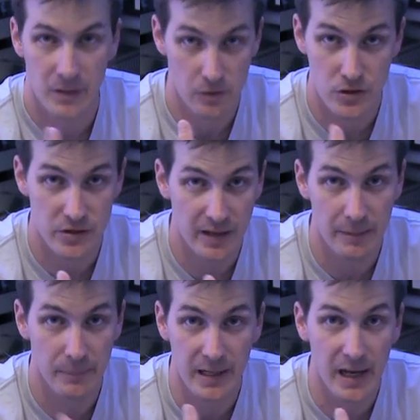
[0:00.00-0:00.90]
You're just
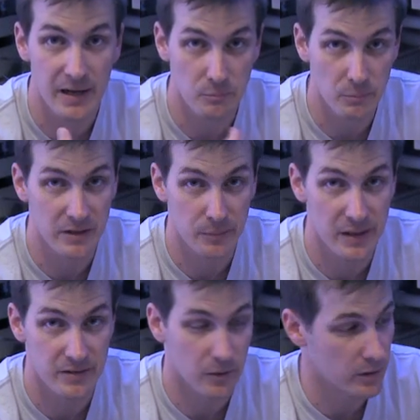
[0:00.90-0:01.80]
like me. I mix
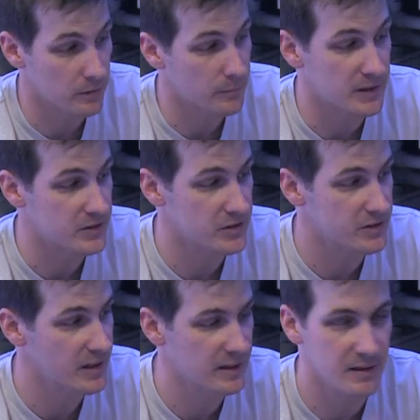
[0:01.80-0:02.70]
my salt water in buckets
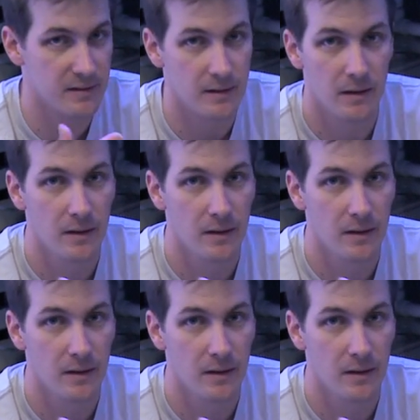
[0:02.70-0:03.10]
just like this.